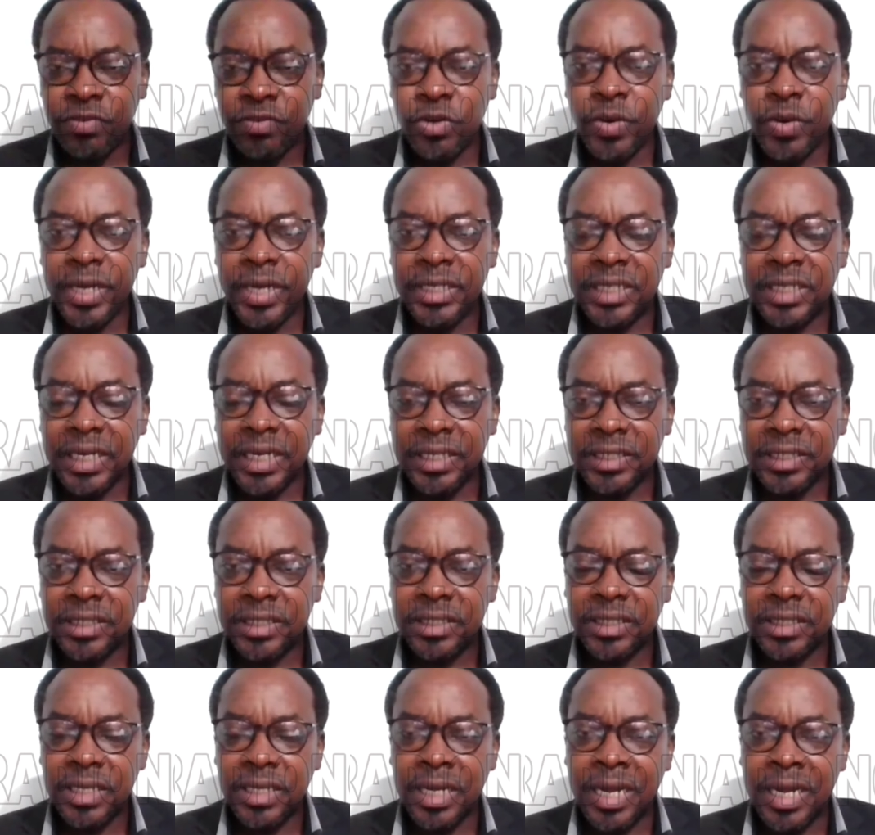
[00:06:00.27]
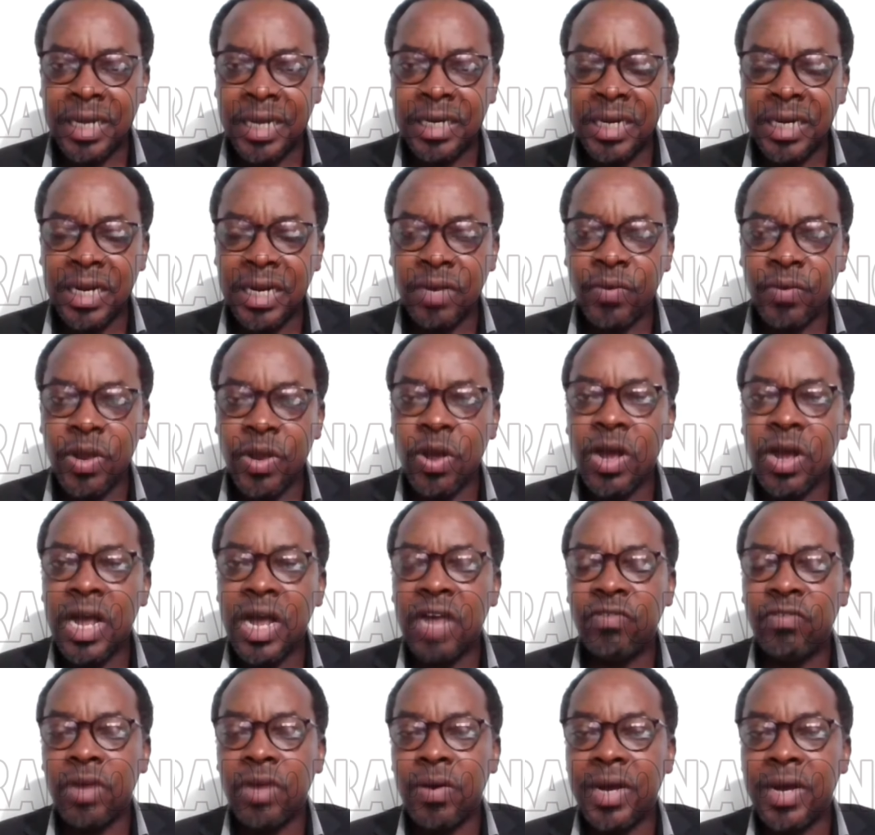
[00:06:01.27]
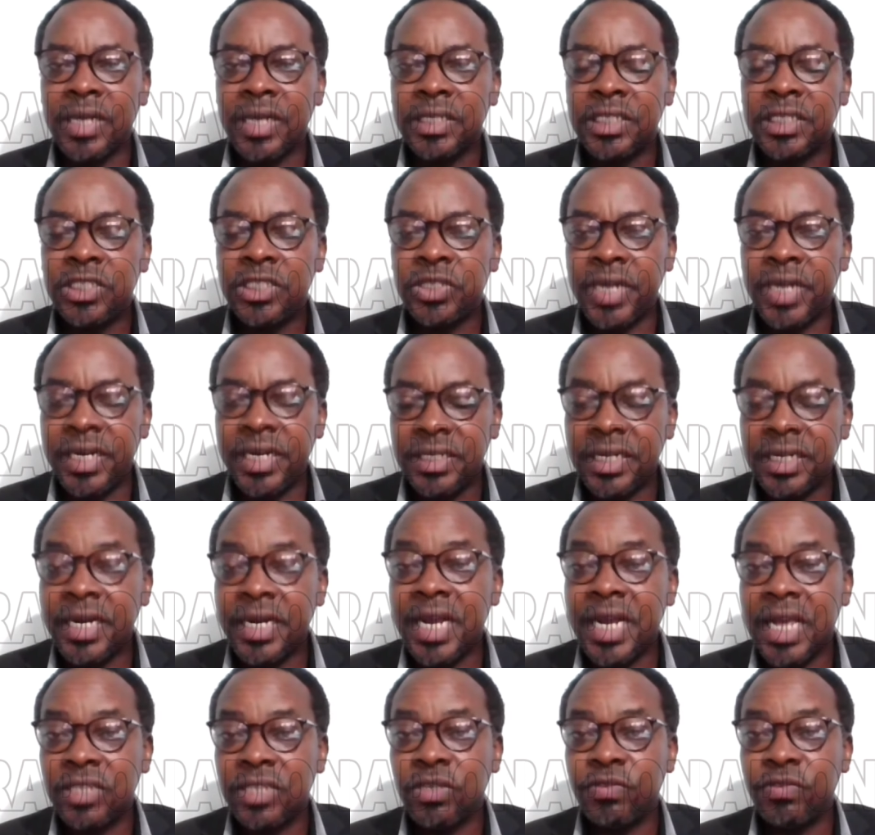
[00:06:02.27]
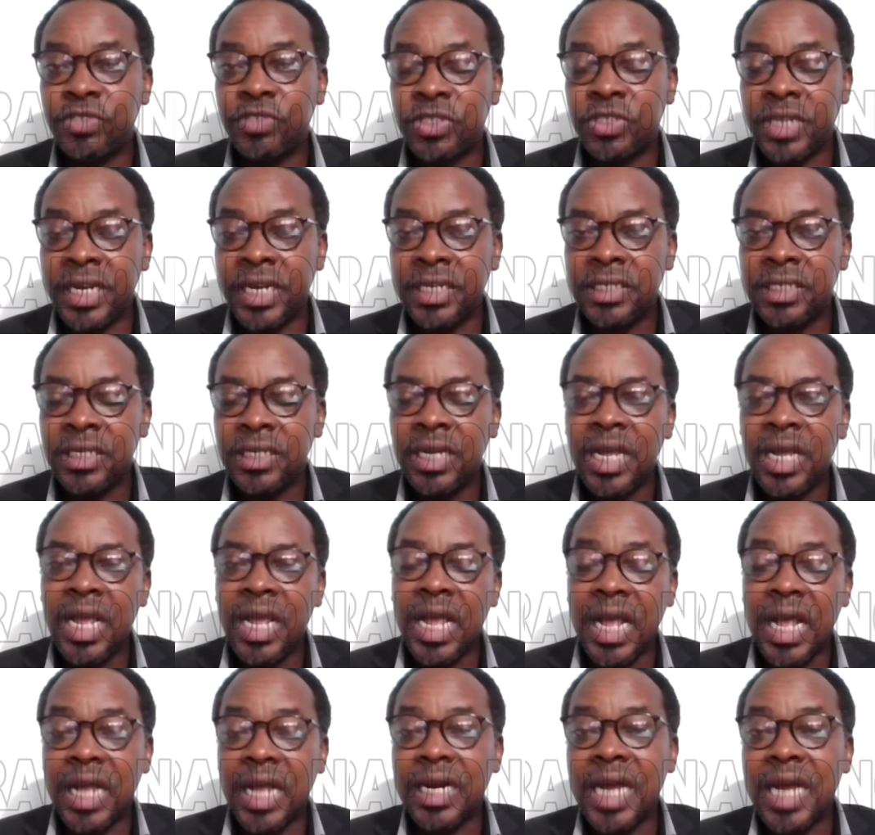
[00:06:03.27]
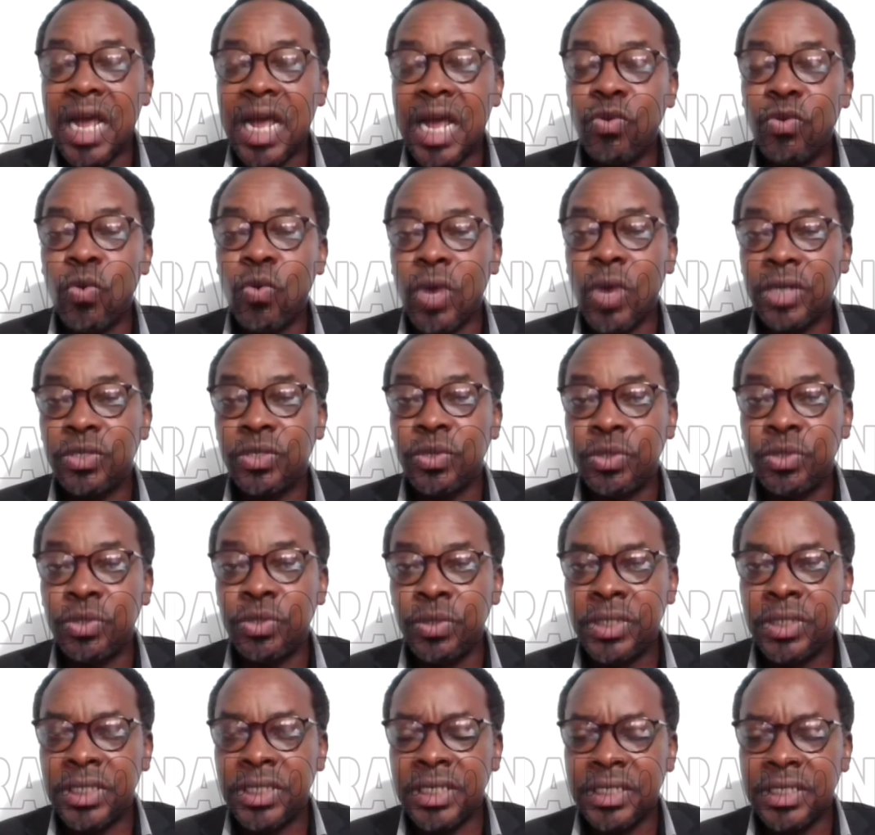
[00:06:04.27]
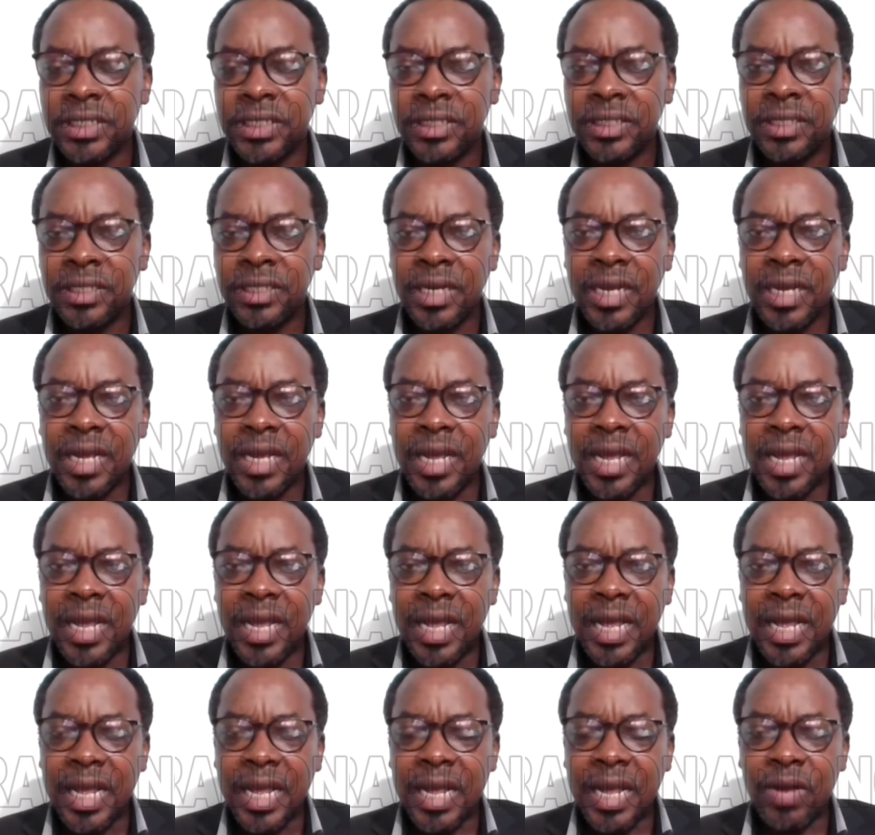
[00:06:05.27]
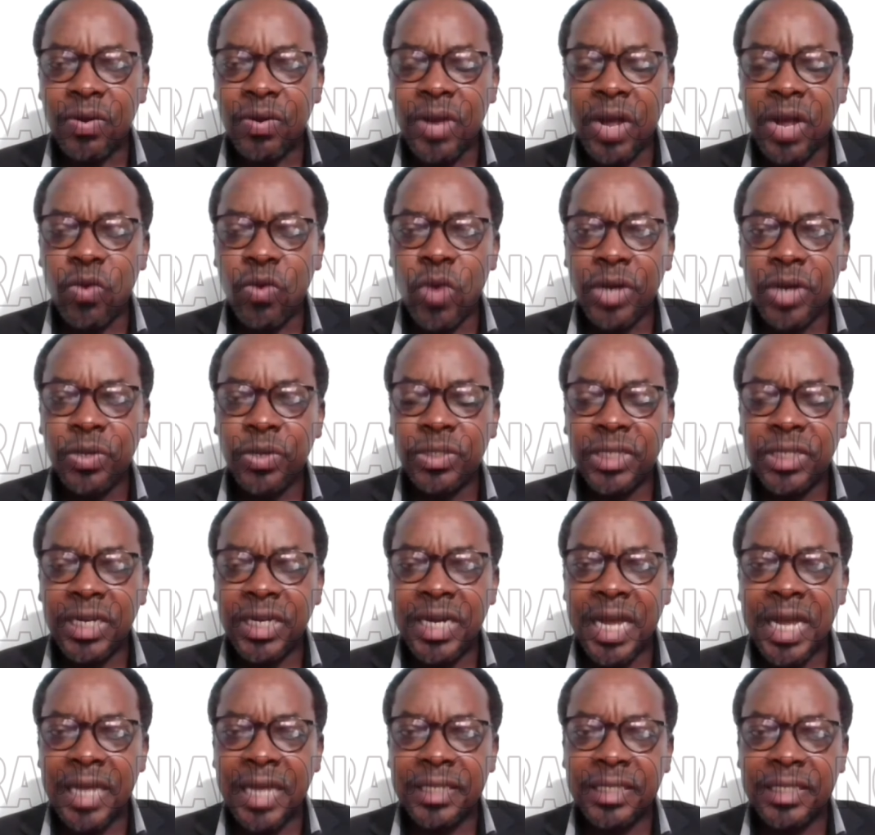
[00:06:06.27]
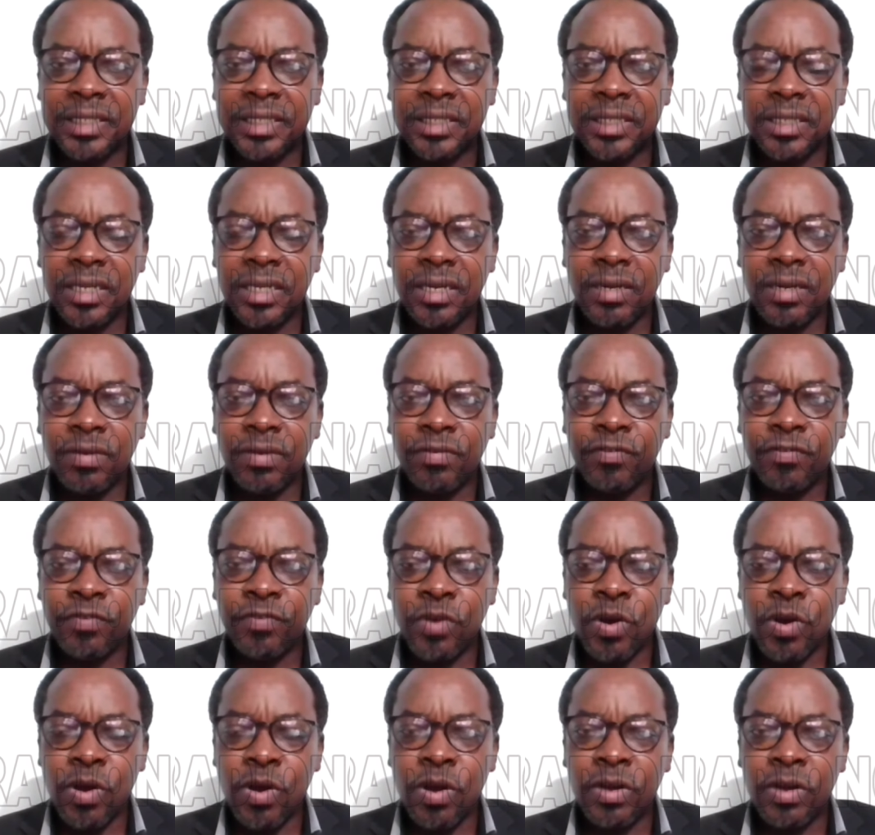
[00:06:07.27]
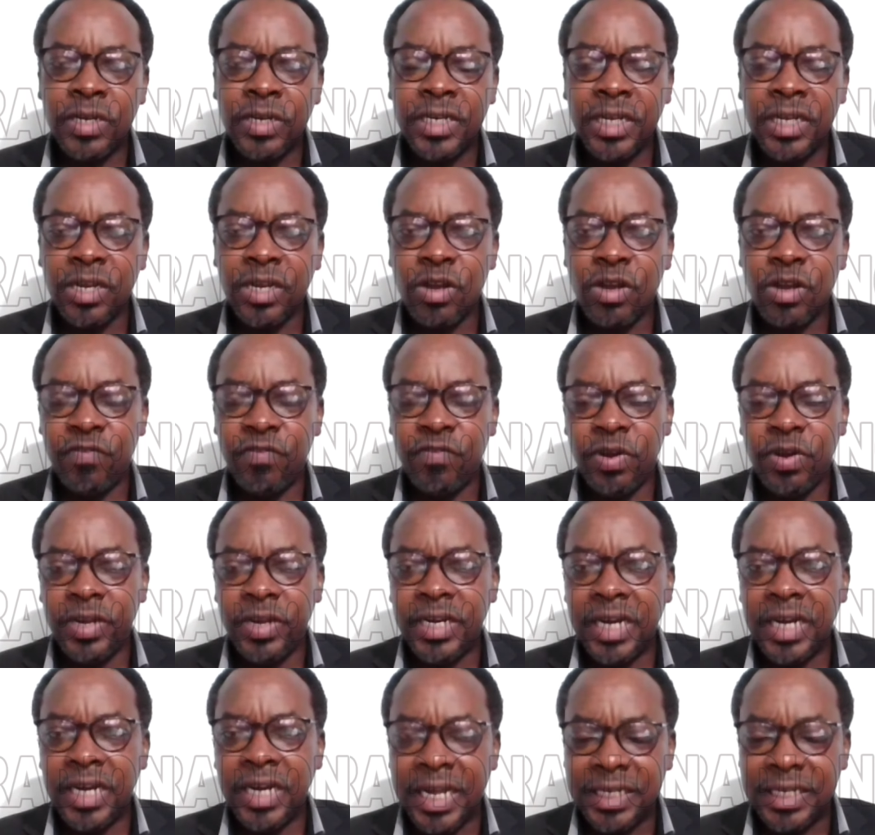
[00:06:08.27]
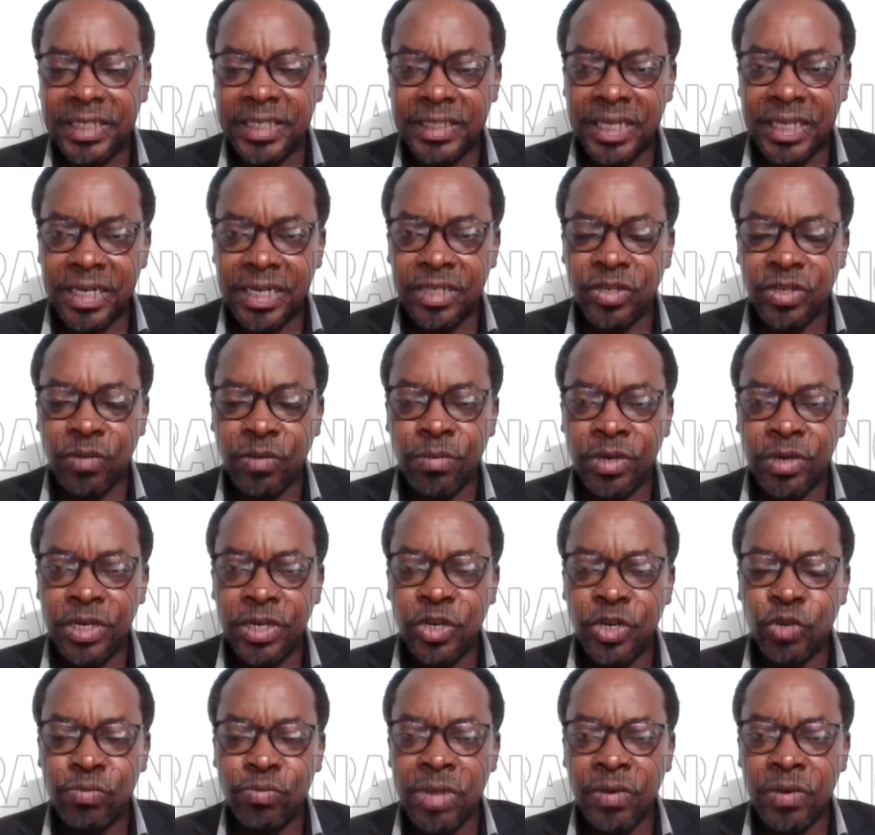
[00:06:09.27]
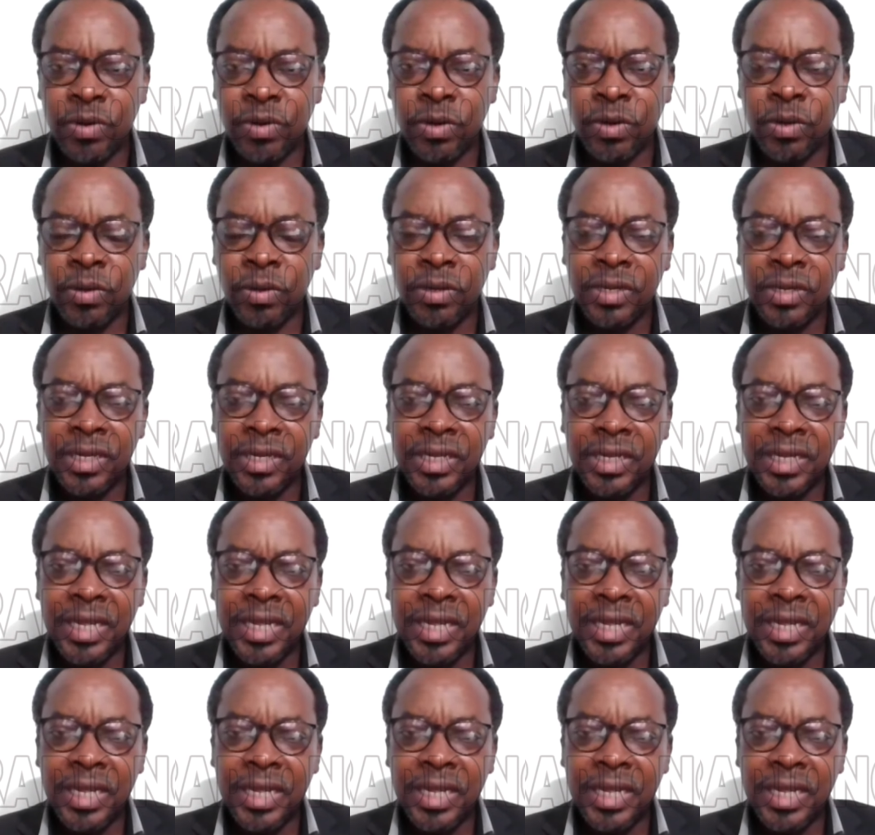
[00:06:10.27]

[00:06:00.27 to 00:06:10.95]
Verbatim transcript: of doing things, and uh, we all have our strength, areas of strength, and how we want to do things. I, I want to say that for the governor-elect, Senator Monday Okpebholo,